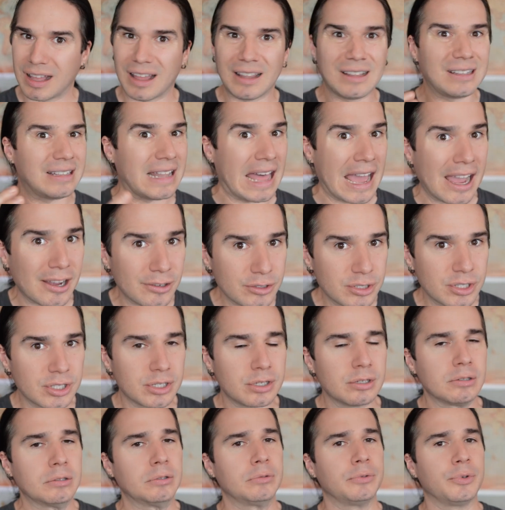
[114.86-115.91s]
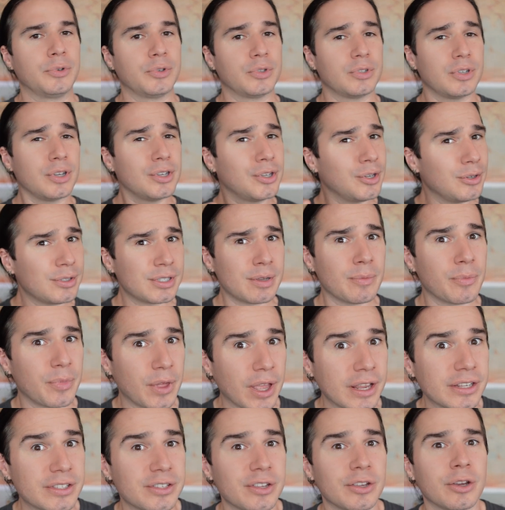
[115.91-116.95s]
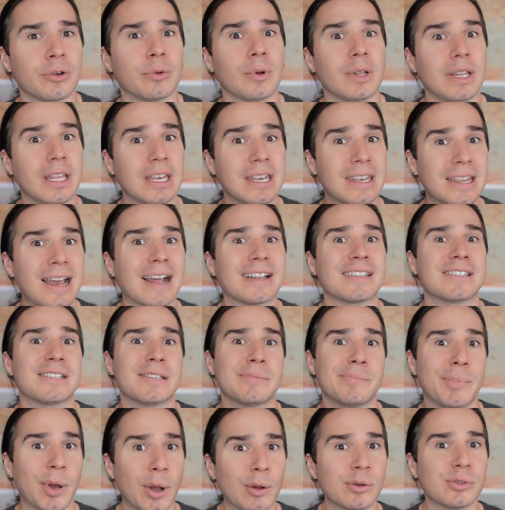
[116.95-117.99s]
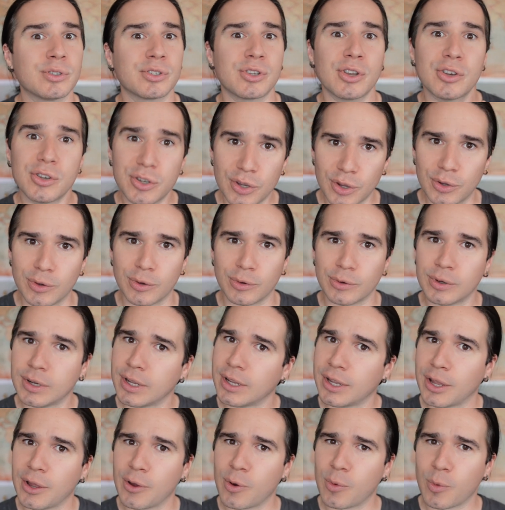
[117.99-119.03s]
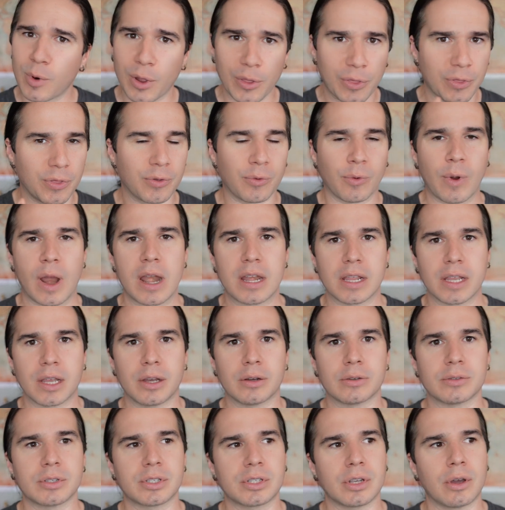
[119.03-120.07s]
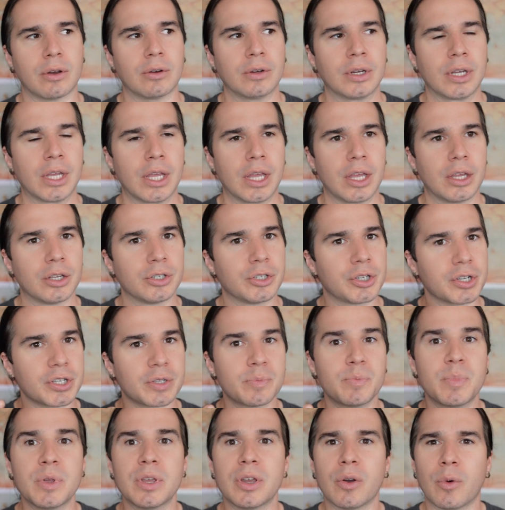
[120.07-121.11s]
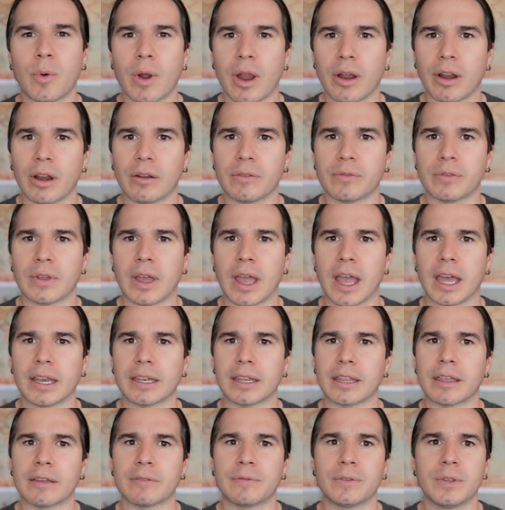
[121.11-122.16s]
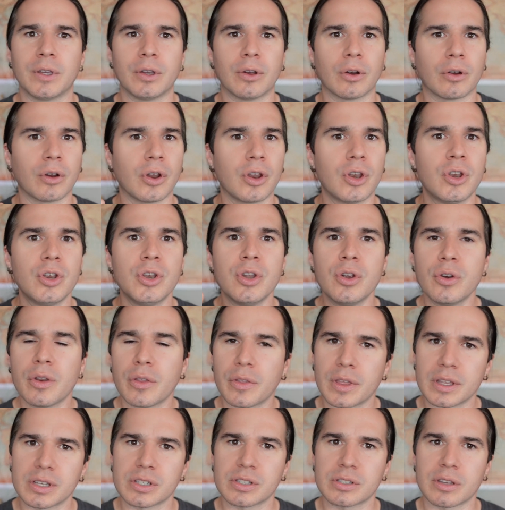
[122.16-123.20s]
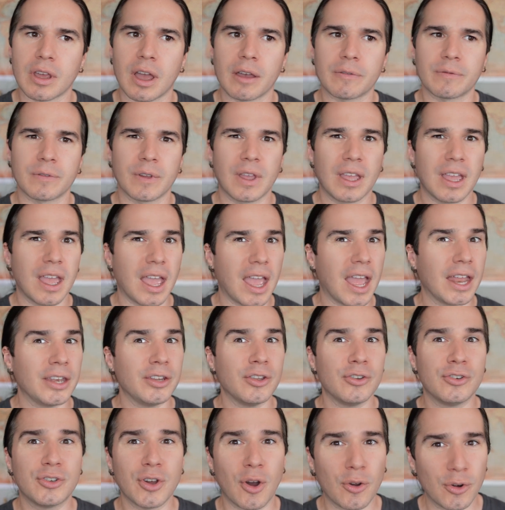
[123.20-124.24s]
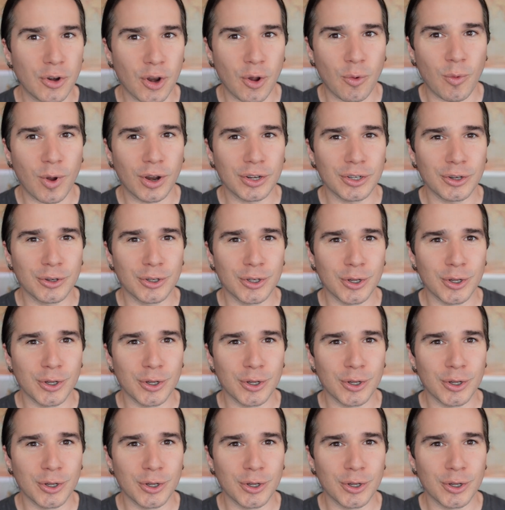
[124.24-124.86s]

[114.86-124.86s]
allows you to do some things that you're really not supposed to do with the radio. So just be aware of that. If you're new to this stuff and you don't know what you're